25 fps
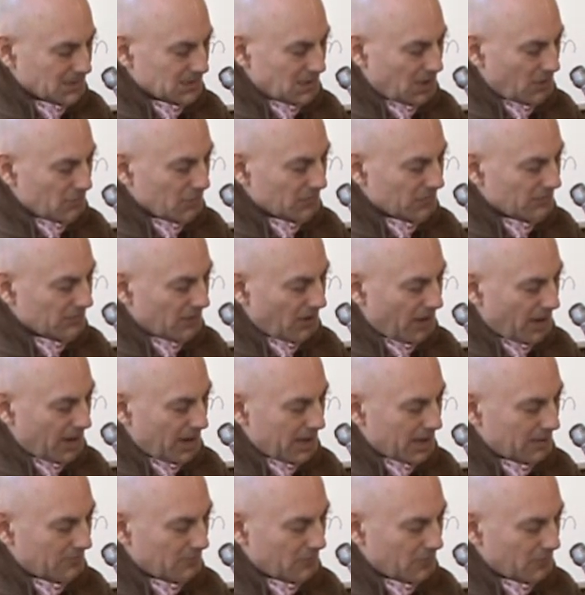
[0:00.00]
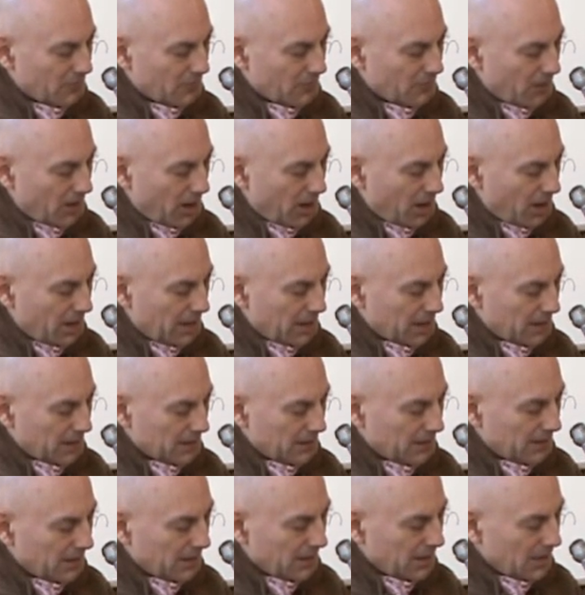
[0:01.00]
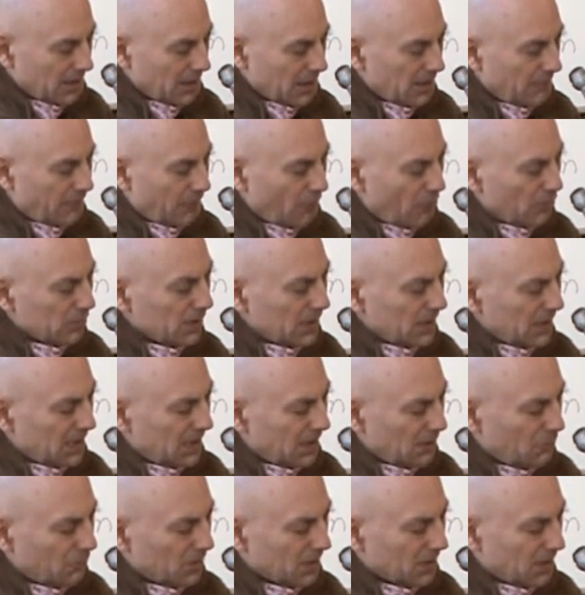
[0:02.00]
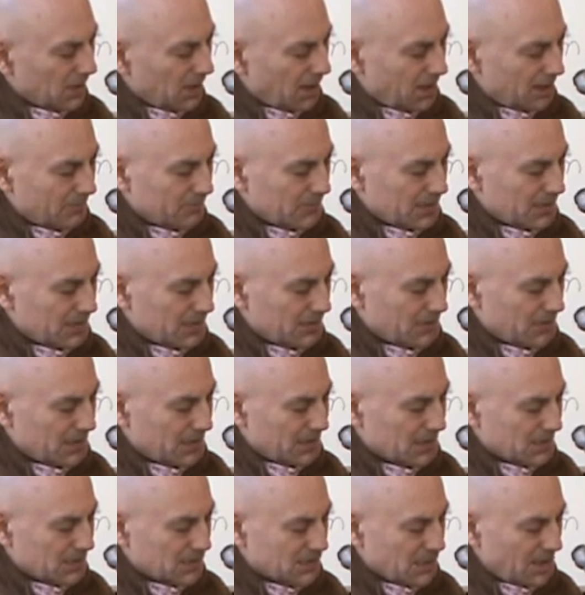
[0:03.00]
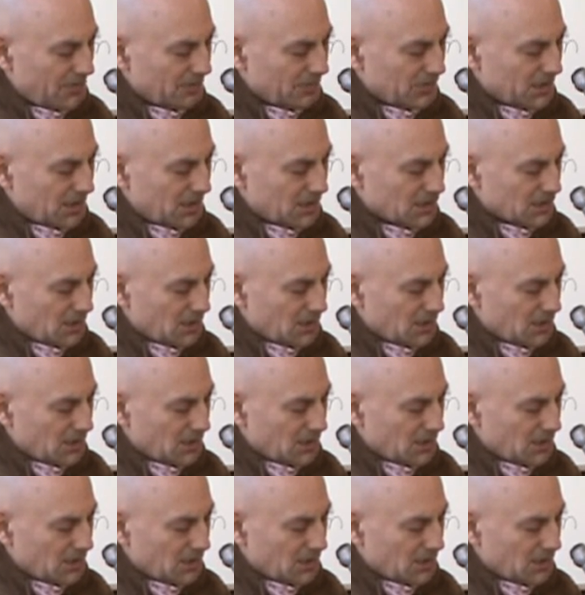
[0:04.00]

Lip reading: our time crying. If only he would come here and accept these